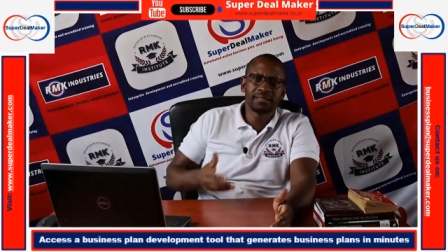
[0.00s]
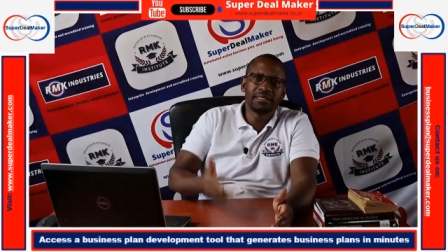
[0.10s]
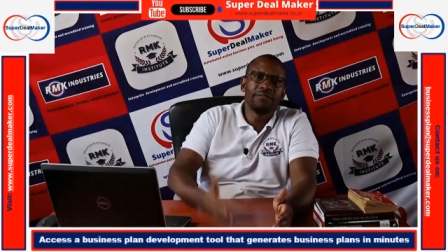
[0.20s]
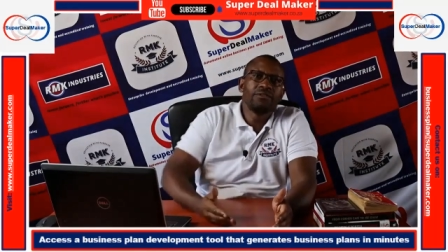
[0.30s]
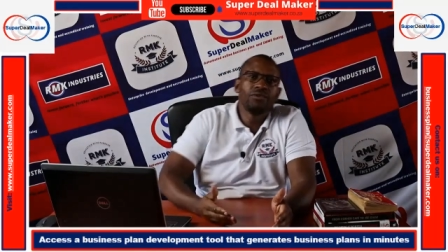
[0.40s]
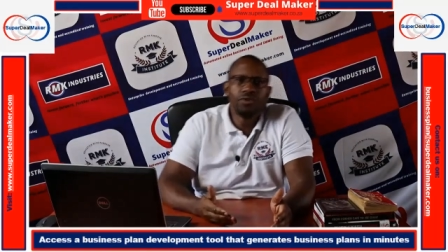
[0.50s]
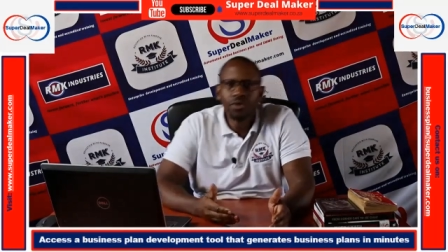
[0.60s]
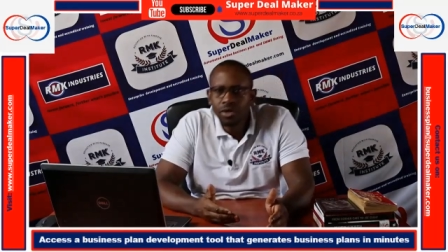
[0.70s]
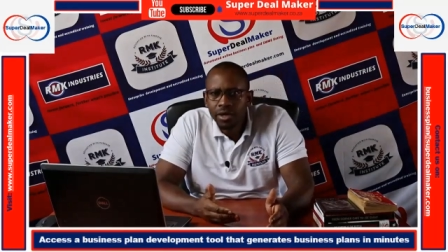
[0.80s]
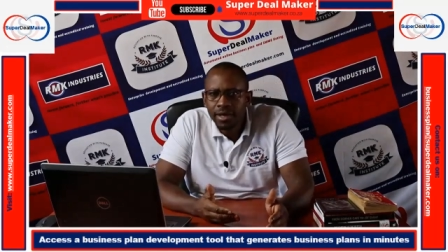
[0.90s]
give you
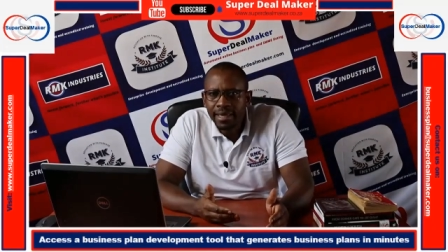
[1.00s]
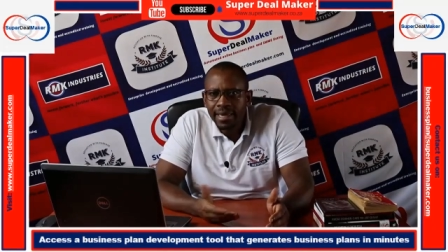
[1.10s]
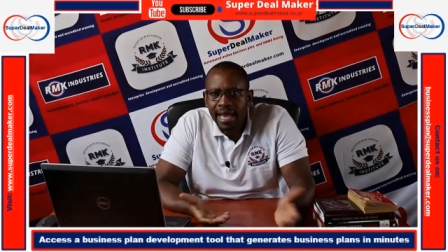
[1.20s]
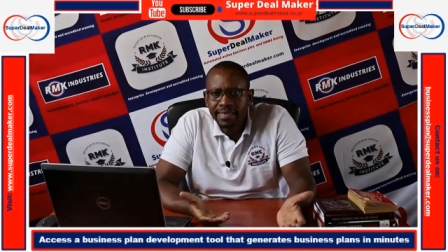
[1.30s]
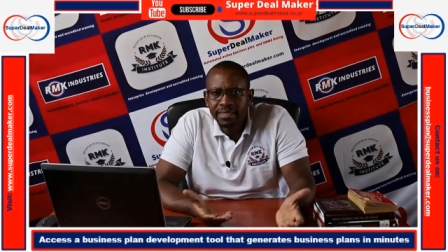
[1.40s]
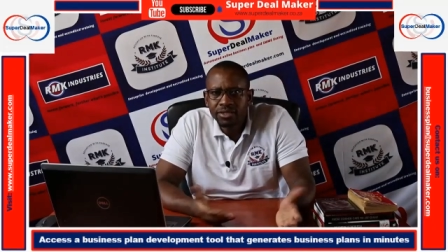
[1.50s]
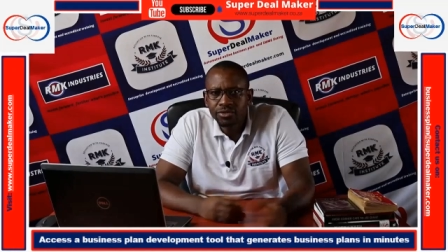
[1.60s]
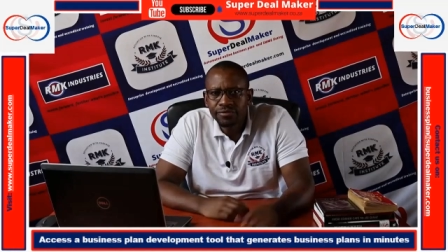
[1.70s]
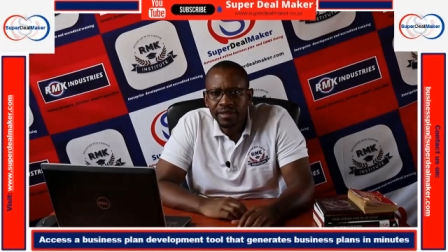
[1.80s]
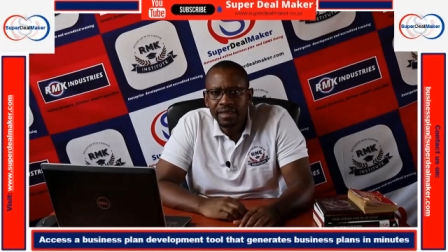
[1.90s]
uh, access
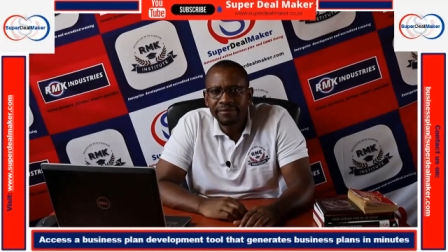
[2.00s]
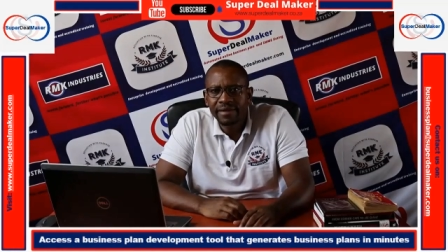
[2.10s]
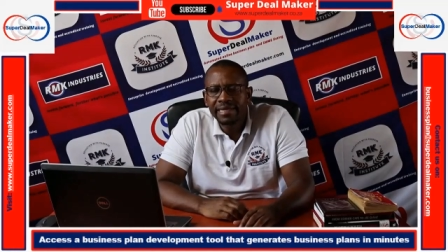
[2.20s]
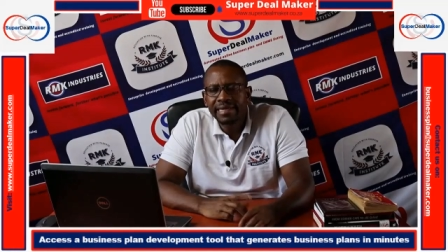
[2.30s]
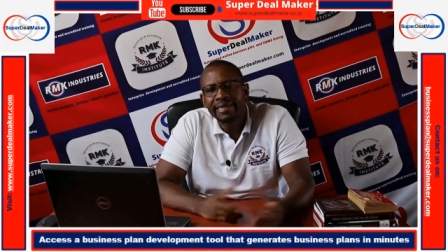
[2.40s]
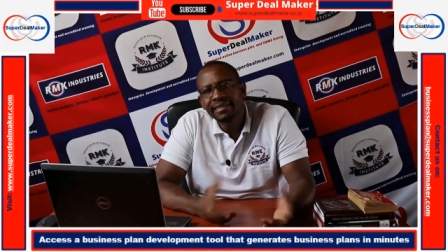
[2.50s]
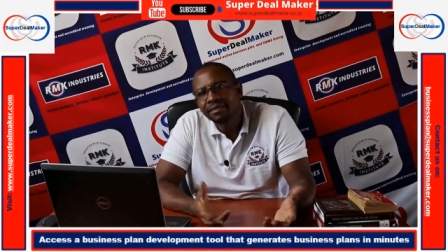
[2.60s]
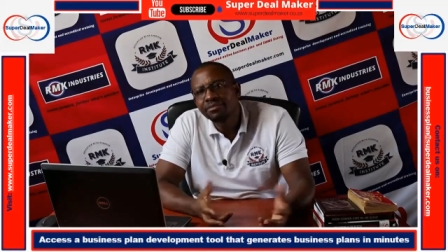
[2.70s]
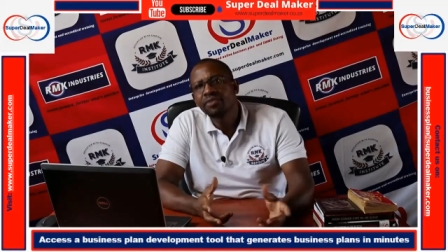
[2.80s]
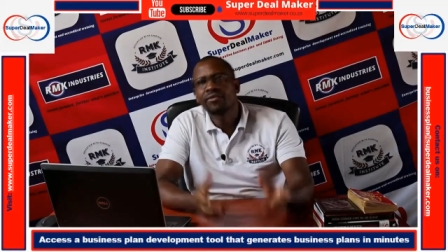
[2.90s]
to further funding in
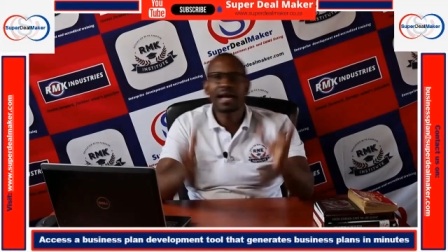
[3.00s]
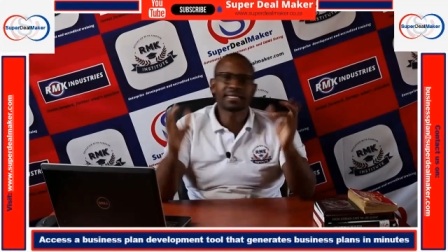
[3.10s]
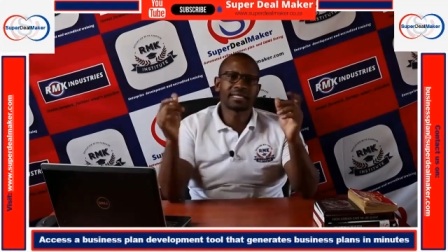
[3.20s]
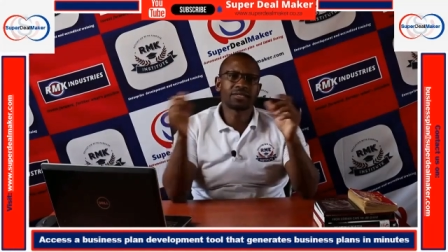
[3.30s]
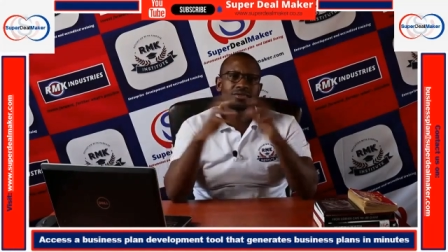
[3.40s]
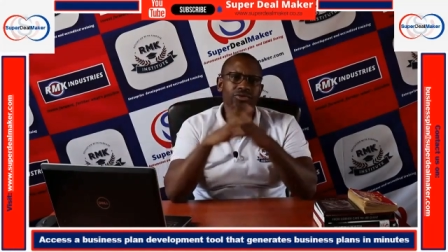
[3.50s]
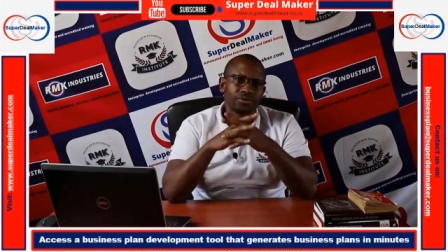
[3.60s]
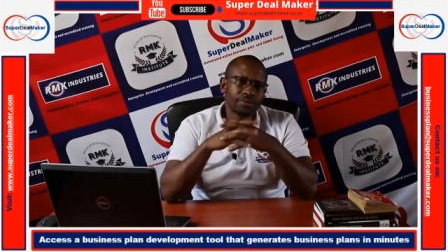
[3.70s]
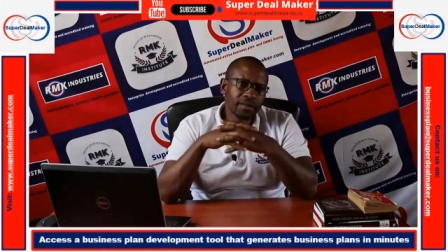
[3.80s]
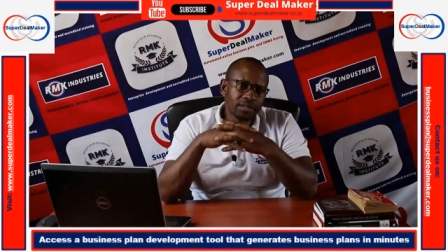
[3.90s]
terms of access
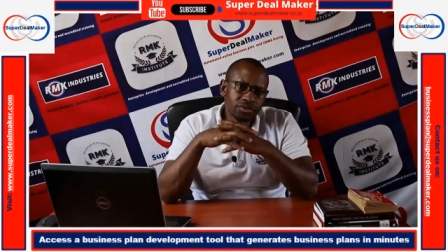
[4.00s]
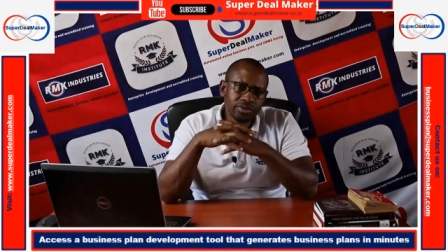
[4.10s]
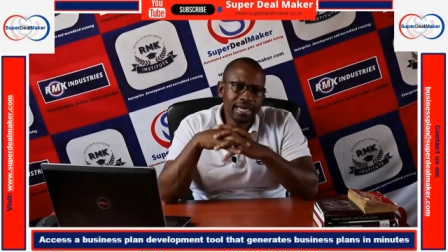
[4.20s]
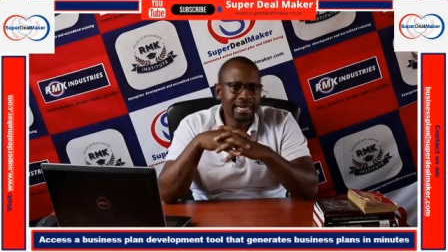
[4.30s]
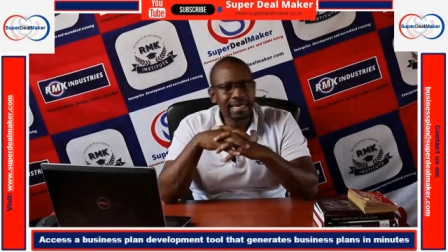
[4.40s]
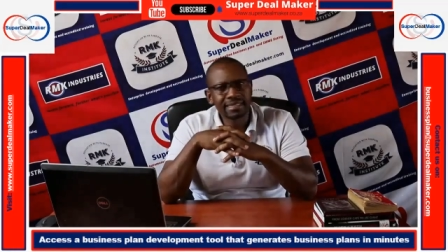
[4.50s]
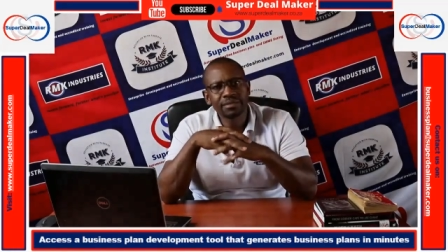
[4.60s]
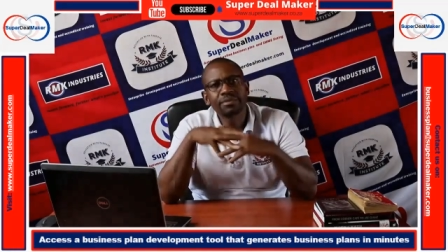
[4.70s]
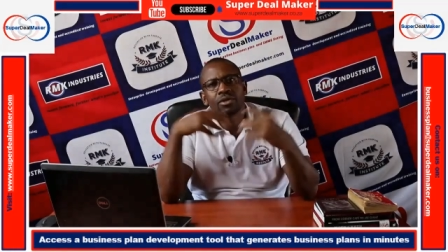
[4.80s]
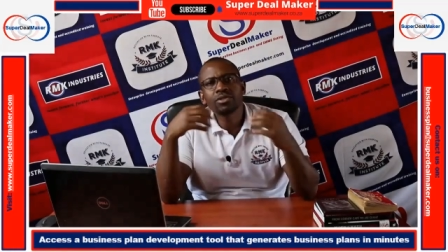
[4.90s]
to to the grants
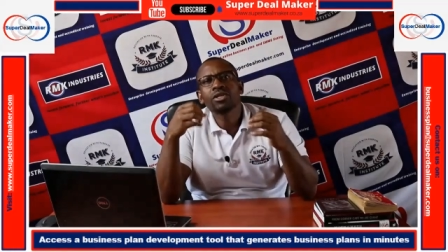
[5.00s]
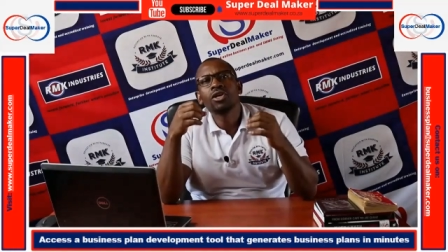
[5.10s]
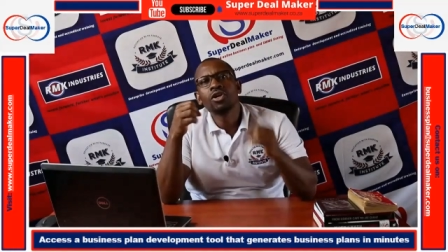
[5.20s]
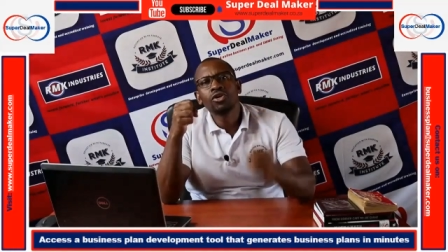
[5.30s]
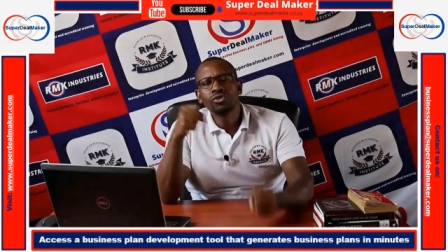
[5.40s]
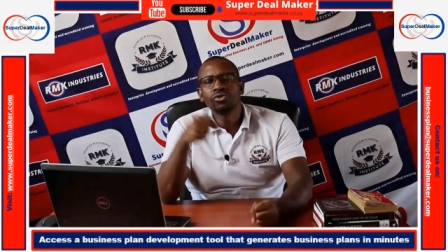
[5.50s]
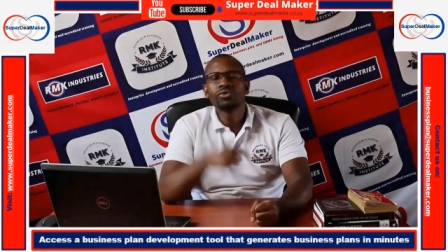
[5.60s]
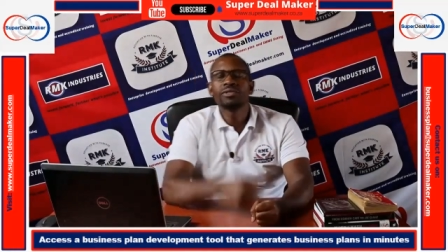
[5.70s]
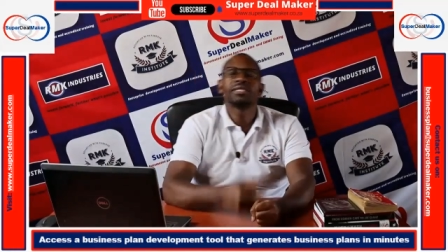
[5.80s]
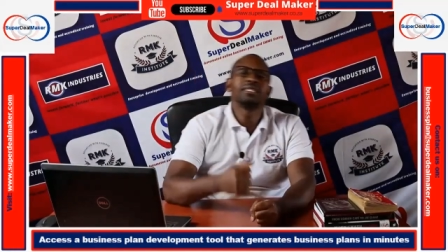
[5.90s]
because you
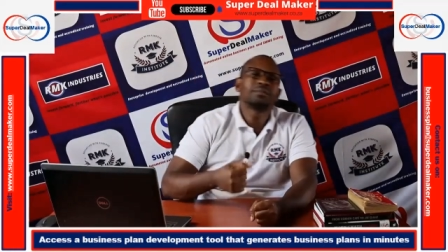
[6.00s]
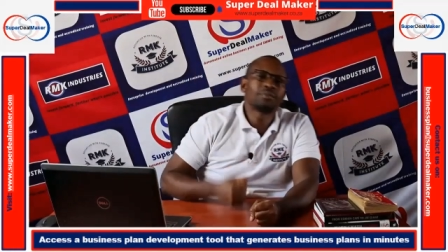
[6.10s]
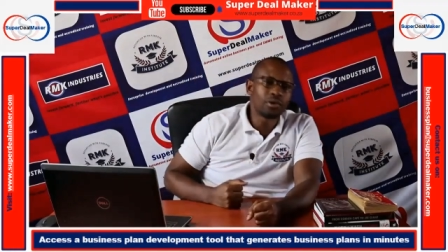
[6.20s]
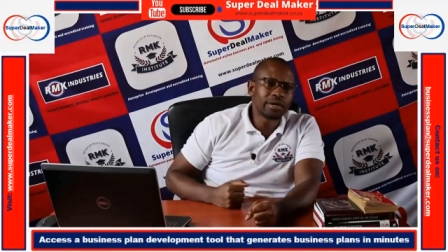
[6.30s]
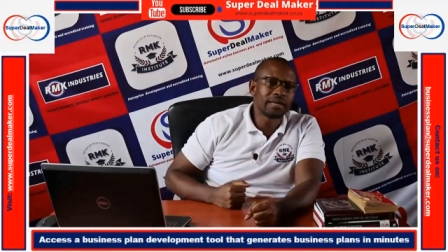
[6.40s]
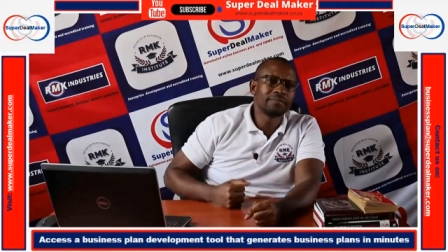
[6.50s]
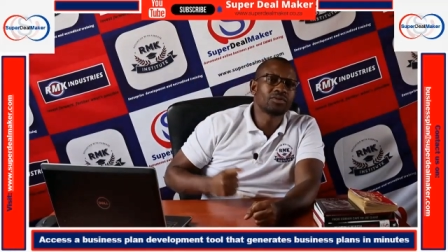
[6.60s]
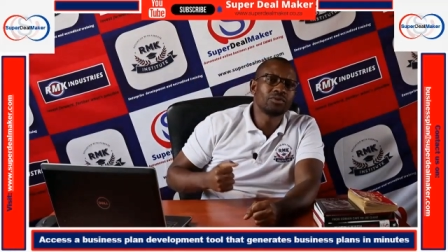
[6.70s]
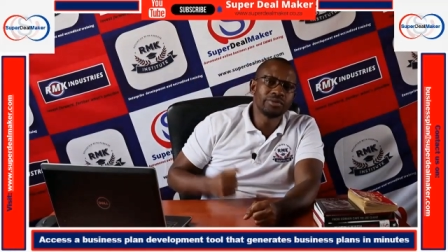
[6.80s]
do skills programs or